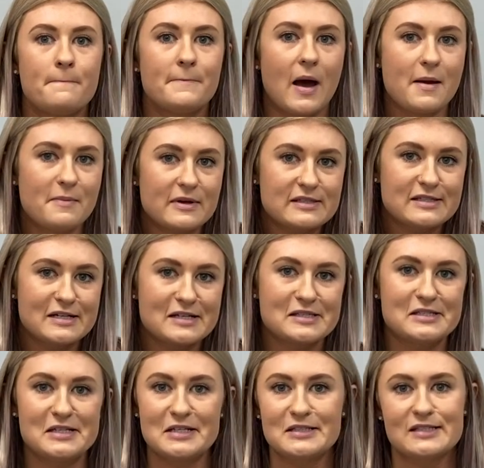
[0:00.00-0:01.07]
my
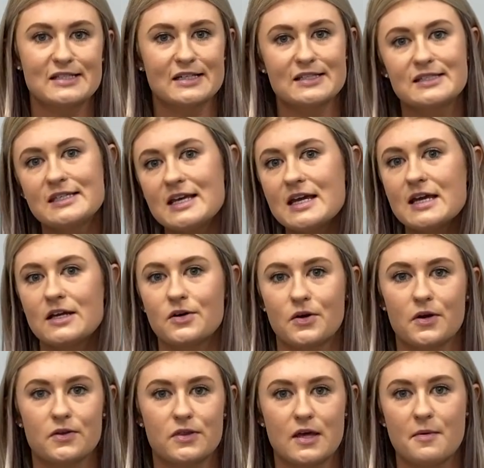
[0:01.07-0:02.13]
business didn't succeed
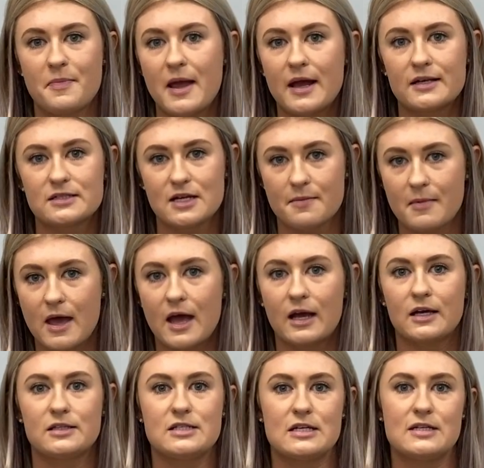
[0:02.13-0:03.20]
or the
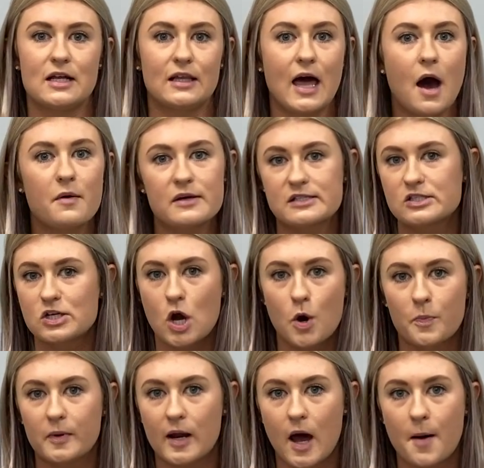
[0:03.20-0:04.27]
pandemic didn't allow us to
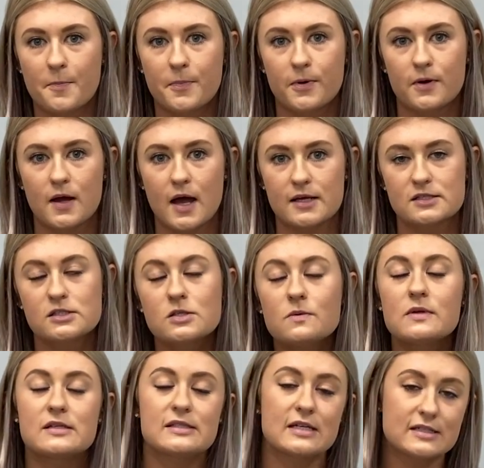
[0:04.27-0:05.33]
open up as
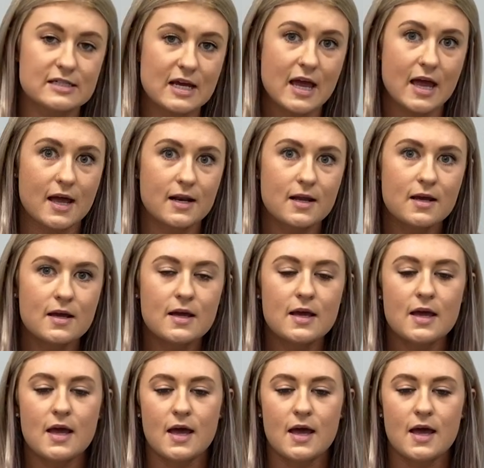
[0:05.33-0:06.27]
soon as it did.